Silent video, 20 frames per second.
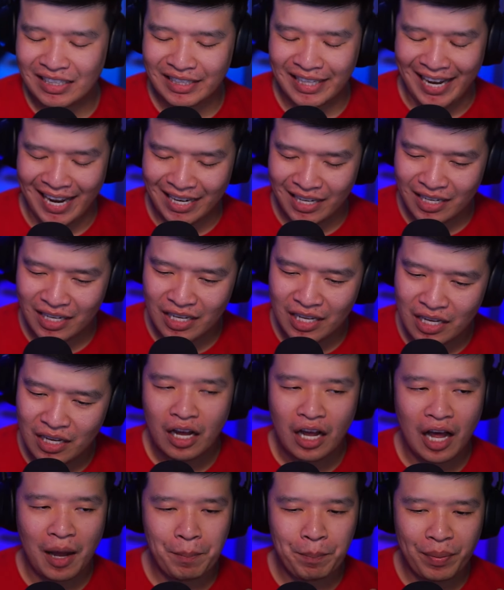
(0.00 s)
Kennedy,
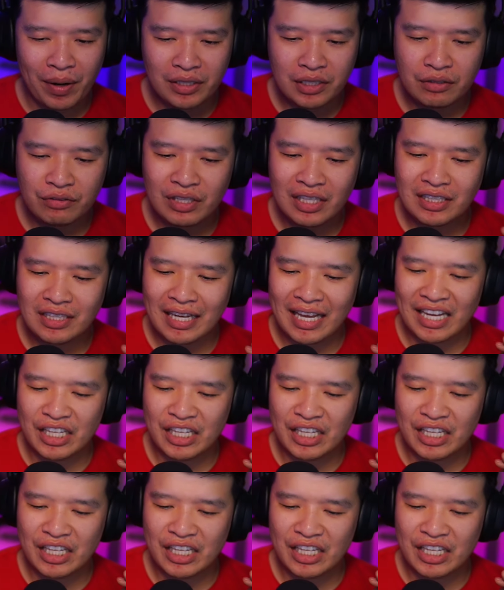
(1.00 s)
a bunch of these like